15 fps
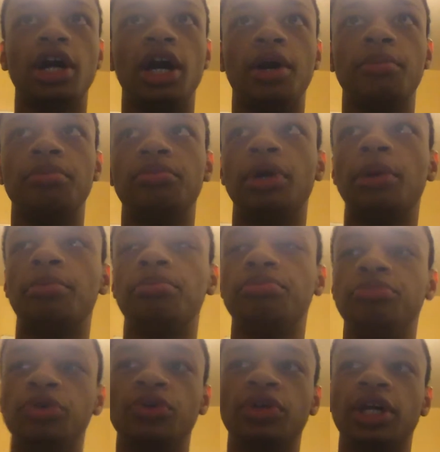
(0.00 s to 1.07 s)
I'm
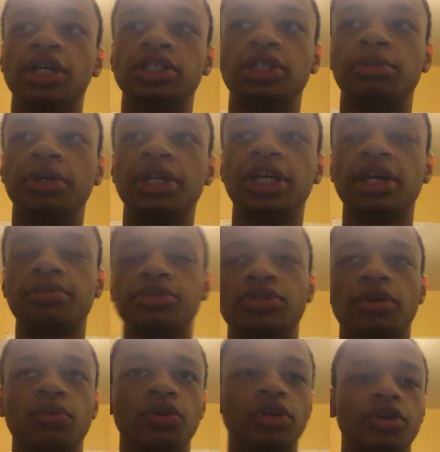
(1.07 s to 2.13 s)
utilizing the money app,
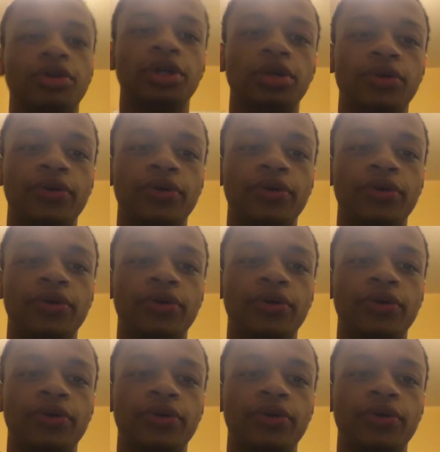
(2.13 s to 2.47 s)
so I'm going to create